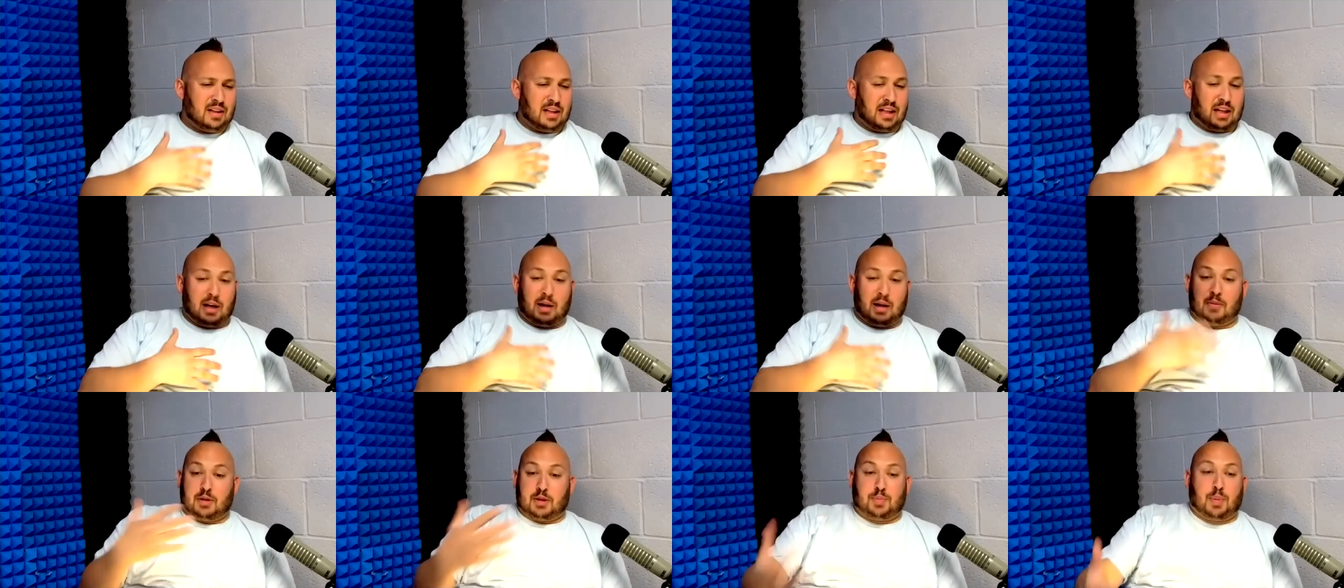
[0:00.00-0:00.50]

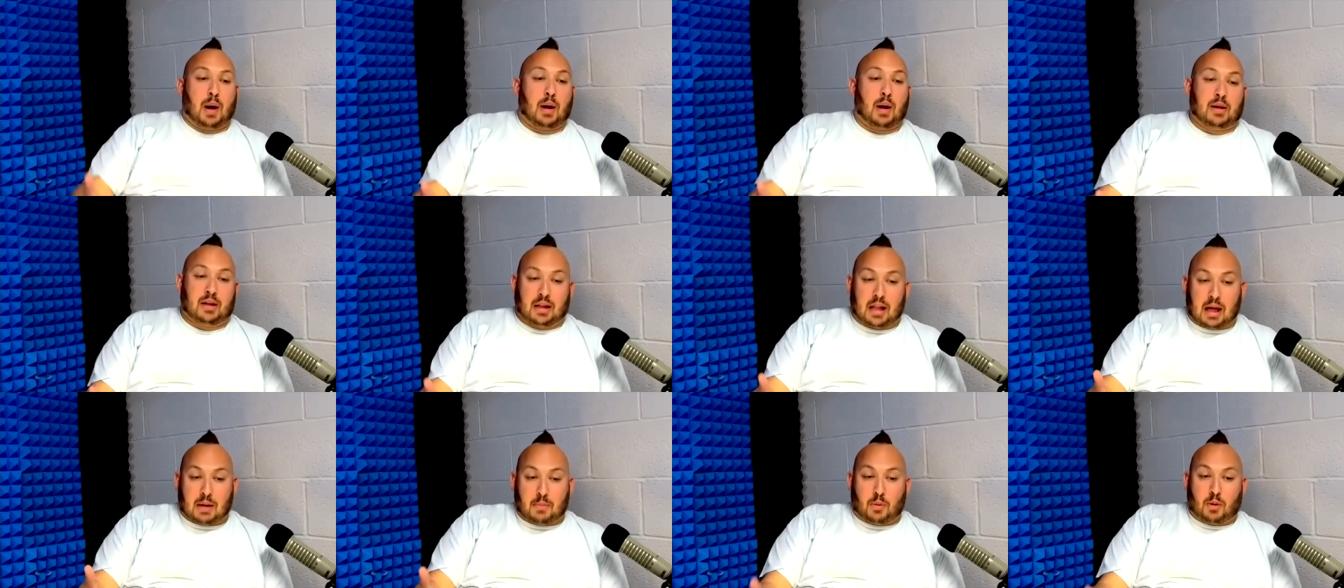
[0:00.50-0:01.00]
Um, it's probably
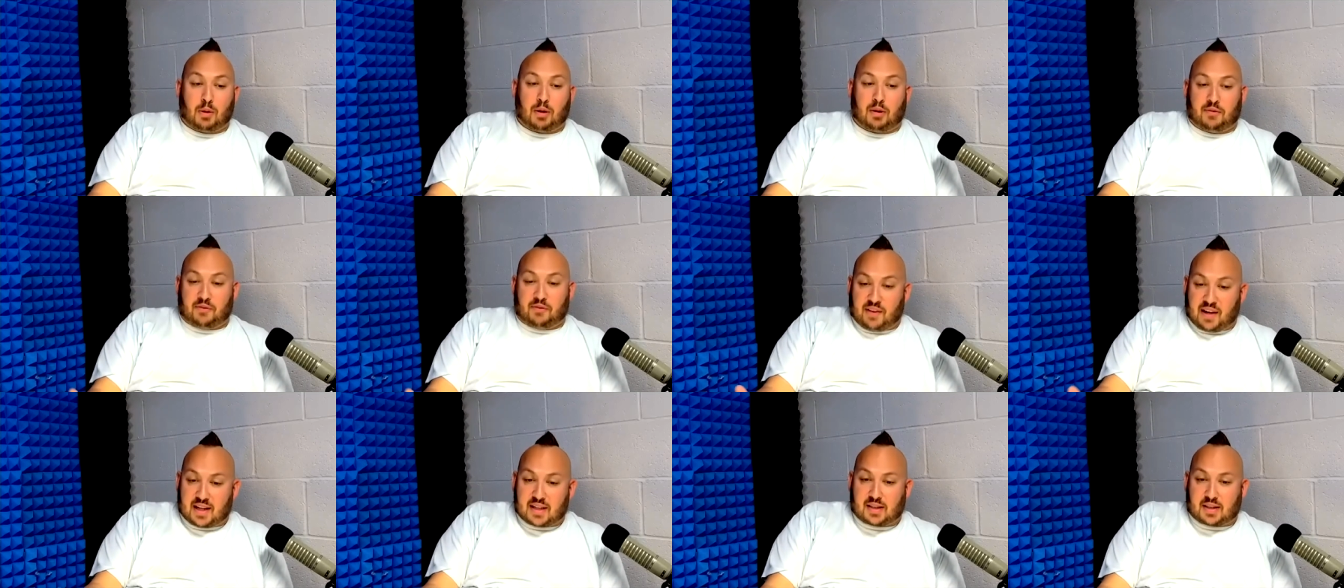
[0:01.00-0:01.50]
yes. a lot more
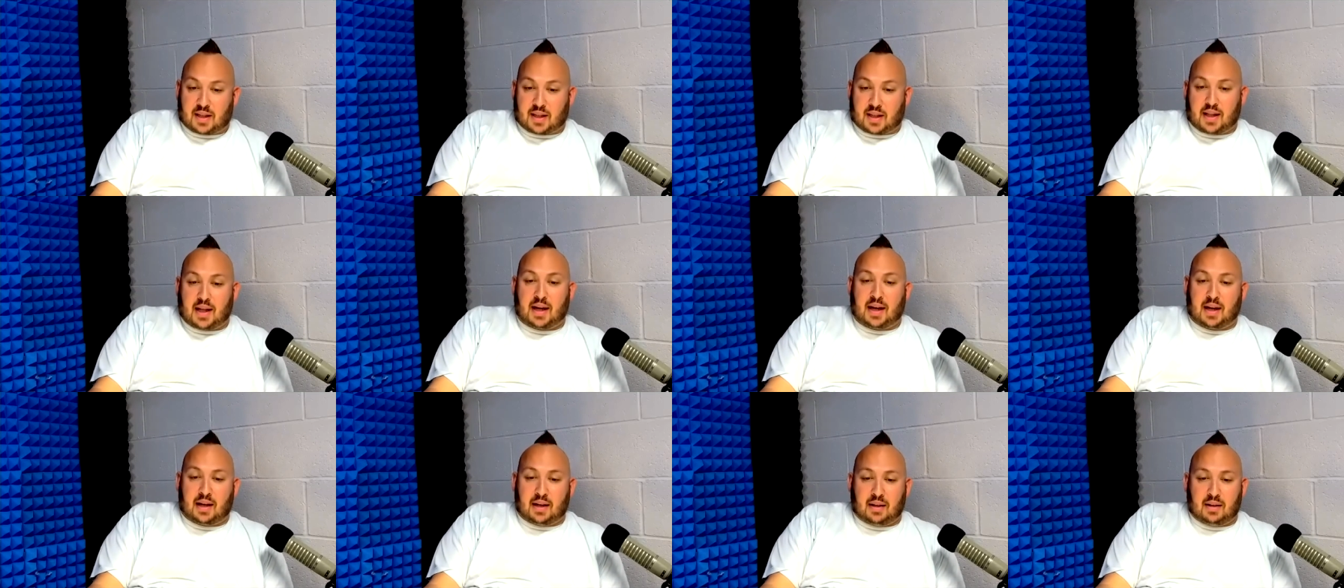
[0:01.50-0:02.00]
advanced than
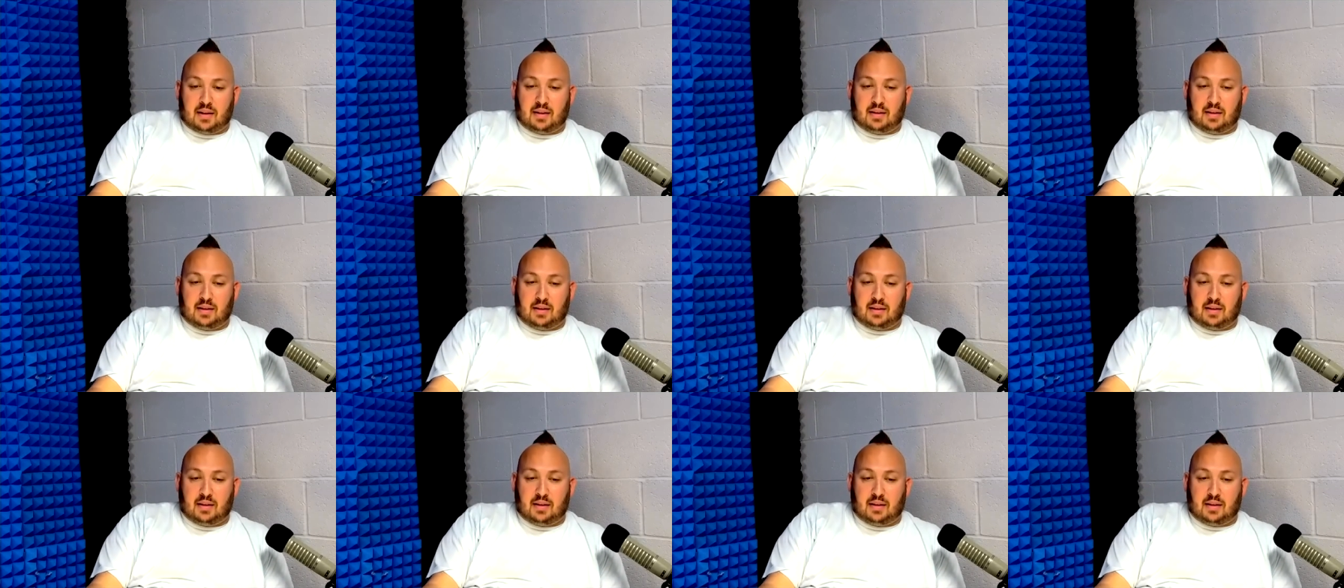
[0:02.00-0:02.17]
that.